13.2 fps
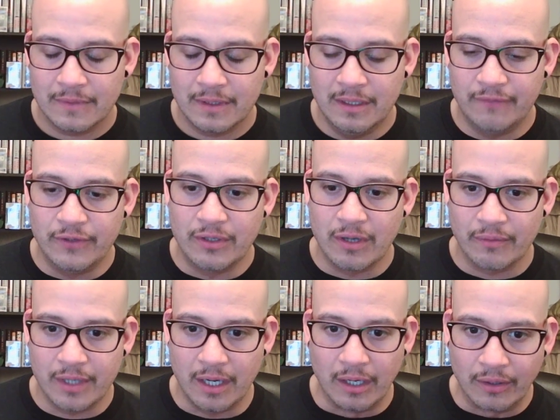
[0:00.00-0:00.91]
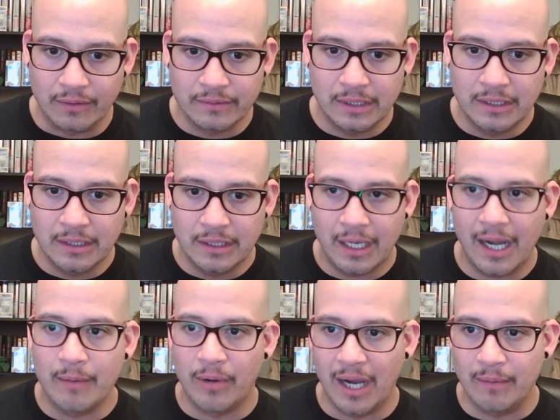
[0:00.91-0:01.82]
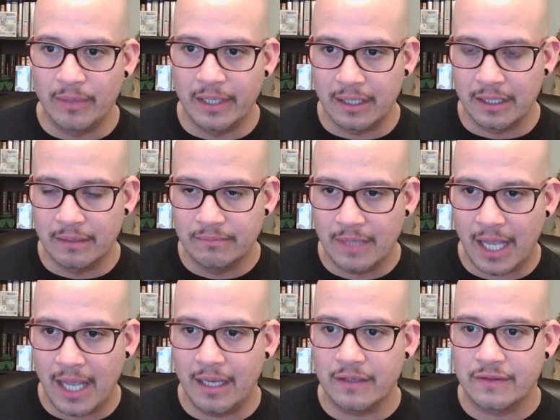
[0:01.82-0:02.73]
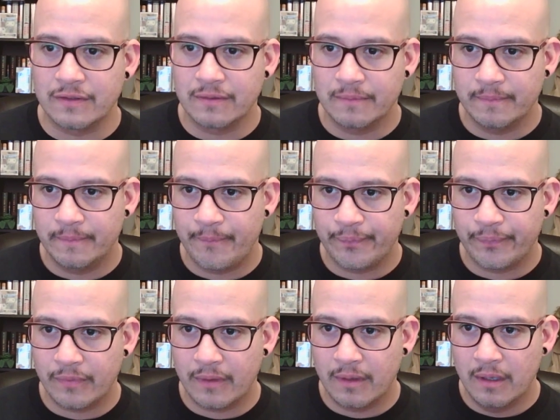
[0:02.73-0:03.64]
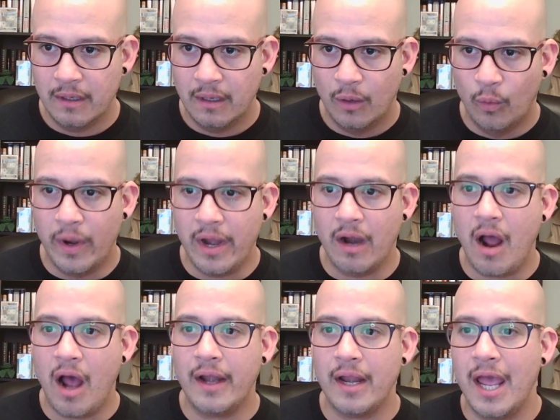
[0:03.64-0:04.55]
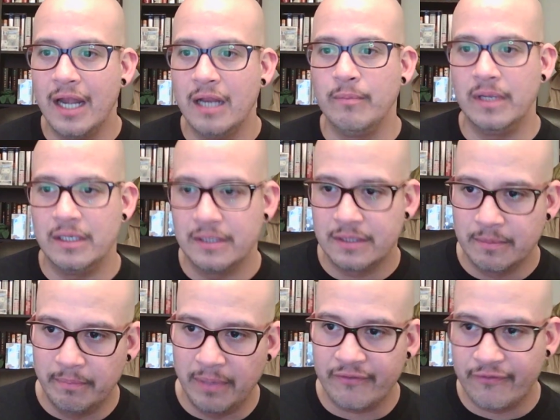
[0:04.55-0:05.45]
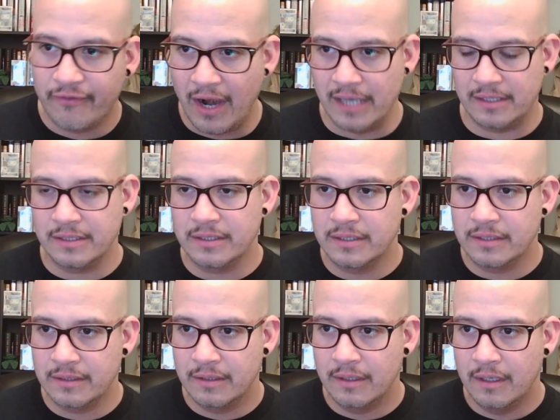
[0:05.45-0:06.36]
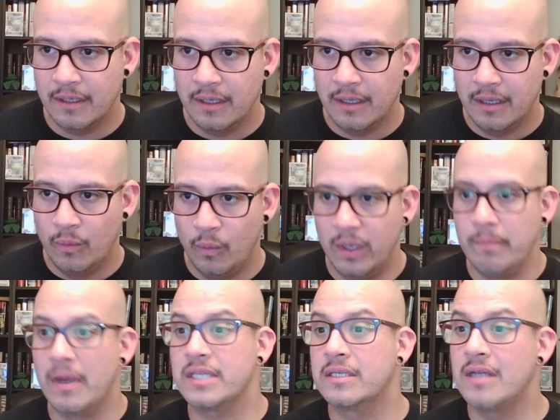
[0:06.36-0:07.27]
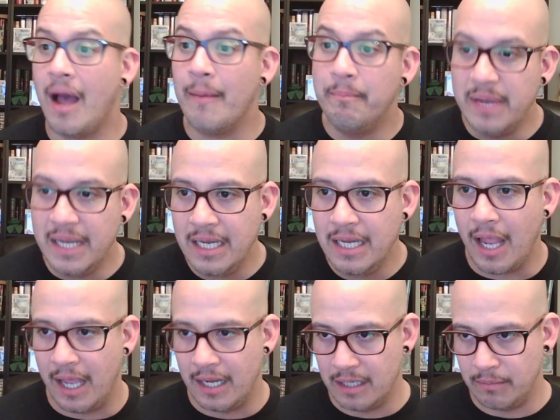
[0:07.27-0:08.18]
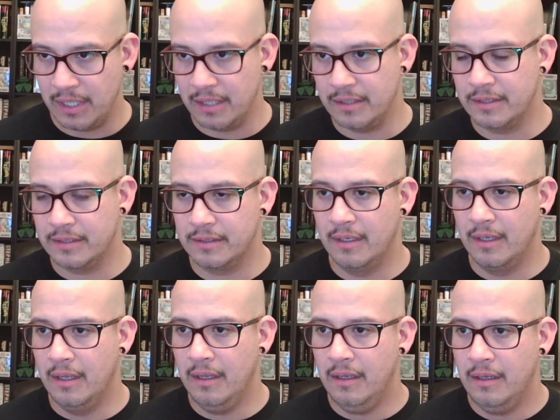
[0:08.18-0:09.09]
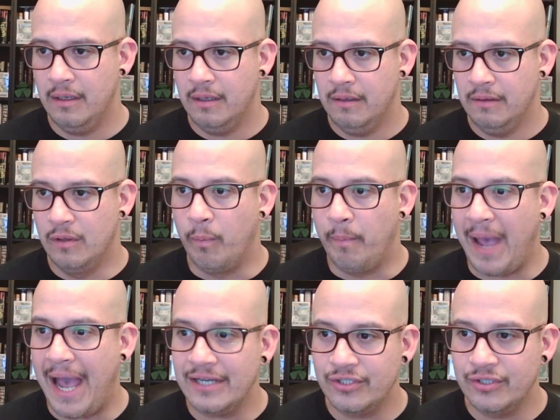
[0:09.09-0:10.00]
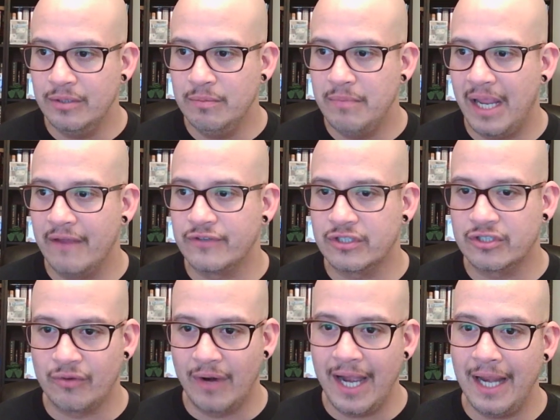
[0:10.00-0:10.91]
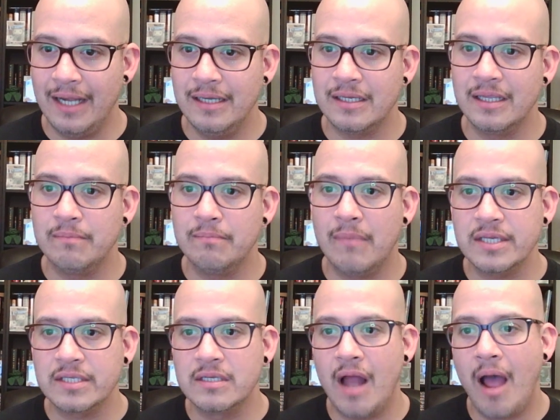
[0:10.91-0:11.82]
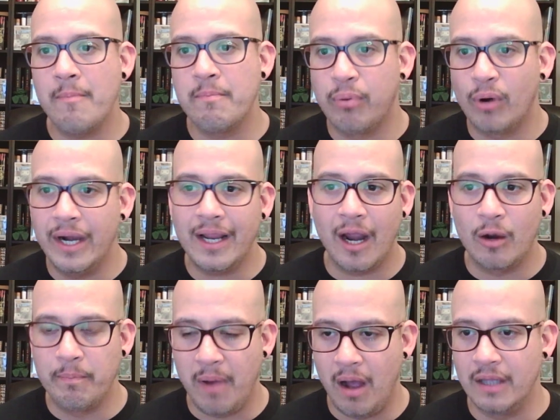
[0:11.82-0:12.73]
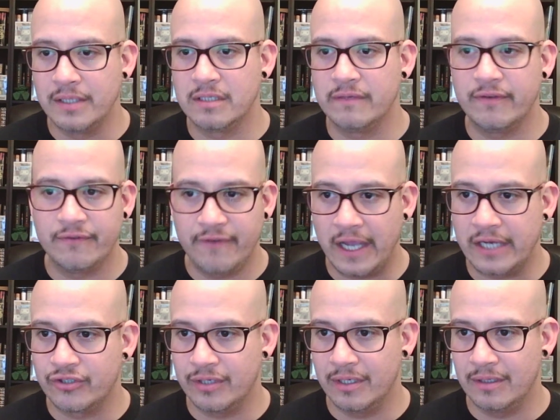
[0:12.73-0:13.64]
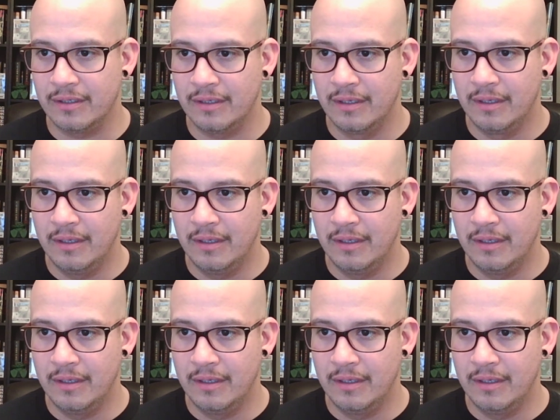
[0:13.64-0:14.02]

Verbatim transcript: if you don't know, Abraham Lincoln, and it's, we are not enemies, but friends. We must not be enemies. Though passion may have strained, it must not break our bonds of affection.